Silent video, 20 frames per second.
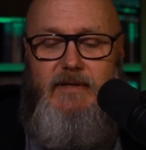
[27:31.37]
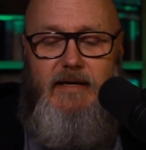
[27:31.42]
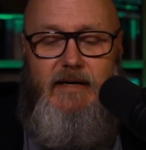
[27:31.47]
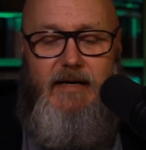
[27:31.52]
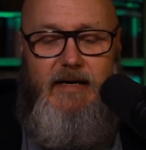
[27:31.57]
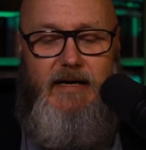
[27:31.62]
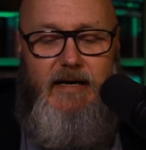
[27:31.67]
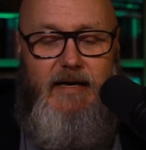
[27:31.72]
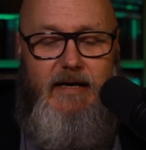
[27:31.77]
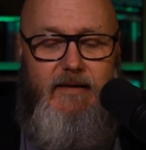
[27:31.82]

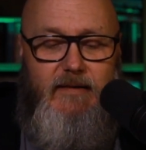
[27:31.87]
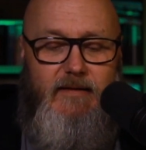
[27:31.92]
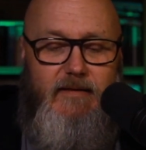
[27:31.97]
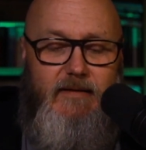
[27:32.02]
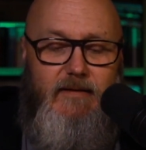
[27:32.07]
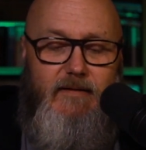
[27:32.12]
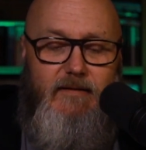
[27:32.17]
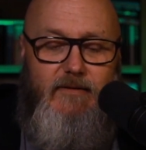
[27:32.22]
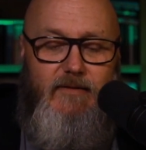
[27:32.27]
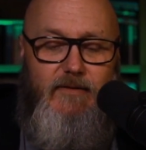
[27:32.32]

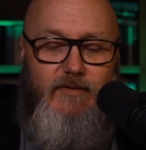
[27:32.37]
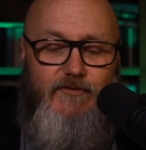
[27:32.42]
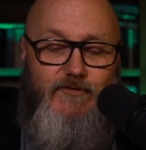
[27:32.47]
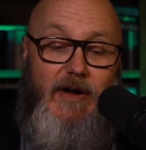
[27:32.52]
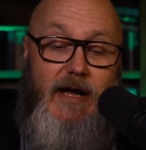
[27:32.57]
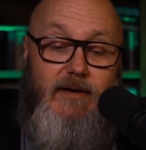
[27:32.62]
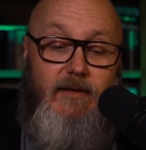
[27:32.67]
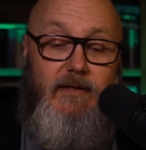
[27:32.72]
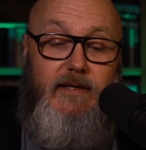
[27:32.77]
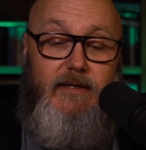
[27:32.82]
And
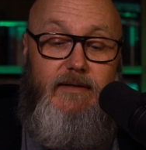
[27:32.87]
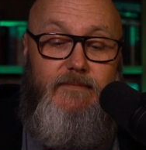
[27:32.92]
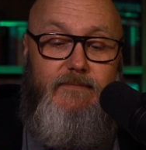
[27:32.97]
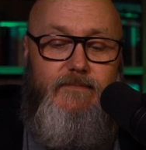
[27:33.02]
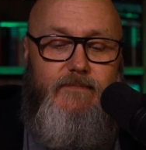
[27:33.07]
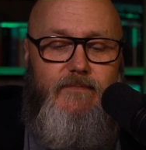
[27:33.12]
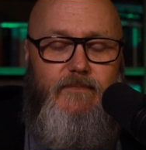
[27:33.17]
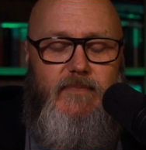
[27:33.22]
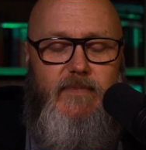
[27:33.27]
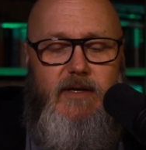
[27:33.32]
finally,
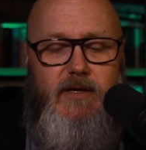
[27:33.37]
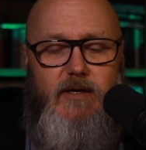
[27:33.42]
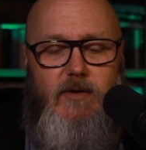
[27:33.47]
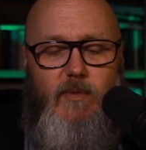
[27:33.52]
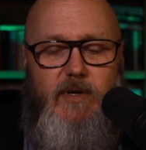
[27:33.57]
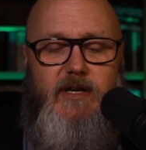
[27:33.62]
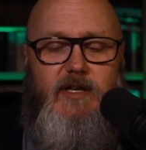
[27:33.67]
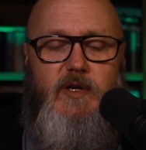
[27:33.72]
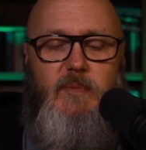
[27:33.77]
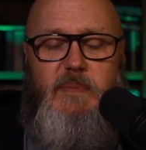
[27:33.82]

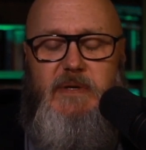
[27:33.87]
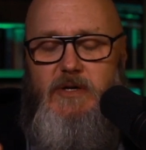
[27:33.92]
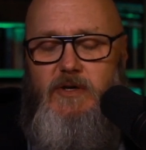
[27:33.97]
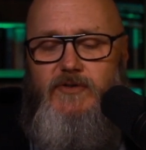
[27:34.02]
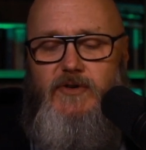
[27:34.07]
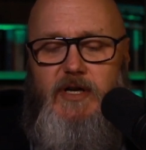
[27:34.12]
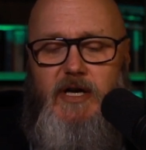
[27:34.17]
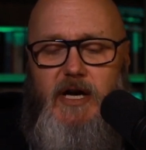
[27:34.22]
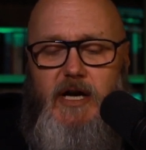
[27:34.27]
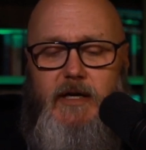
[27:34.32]
we can appeal
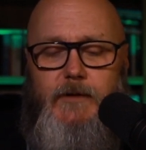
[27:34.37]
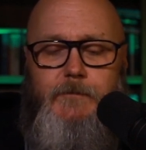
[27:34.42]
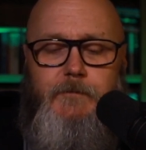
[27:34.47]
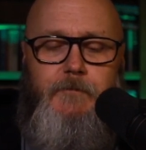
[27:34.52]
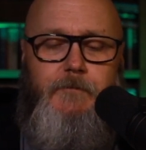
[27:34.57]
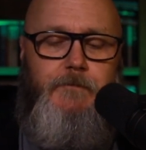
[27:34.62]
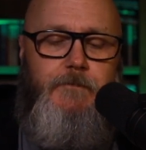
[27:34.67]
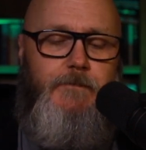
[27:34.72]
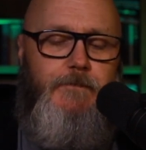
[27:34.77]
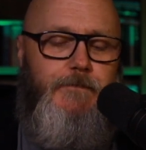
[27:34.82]
to God
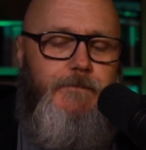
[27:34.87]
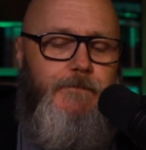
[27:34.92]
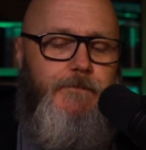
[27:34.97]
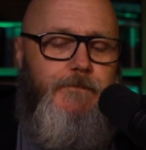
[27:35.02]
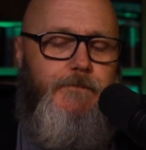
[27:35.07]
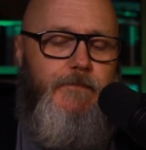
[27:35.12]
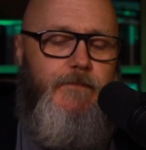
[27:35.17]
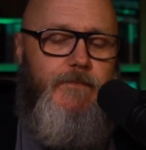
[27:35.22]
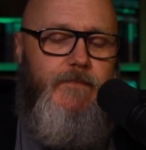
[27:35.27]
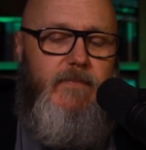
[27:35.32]

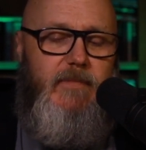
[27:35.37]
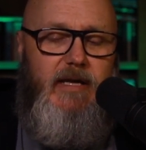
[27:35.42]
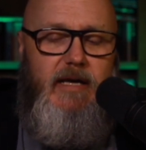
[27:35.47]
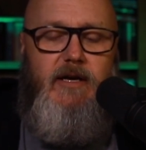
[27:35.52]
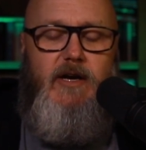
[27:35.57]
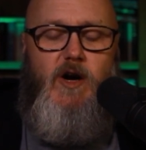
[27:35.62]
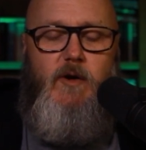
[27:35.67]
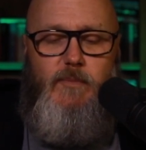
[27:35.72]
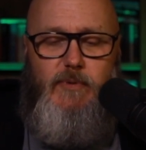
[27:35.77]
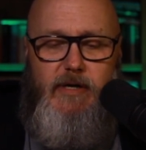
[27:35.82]

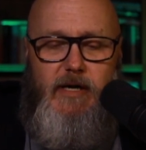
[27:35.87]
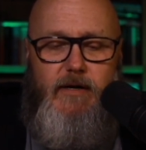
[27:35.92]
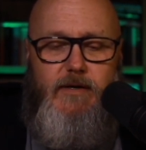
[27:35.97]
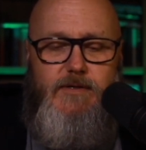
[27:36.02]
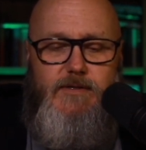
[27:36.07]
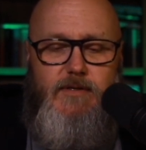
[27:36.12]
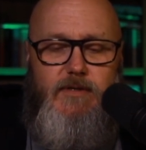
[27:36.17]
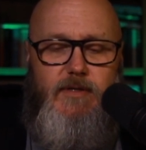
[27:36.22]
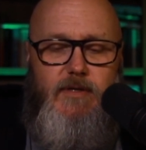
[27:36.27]
in our prayers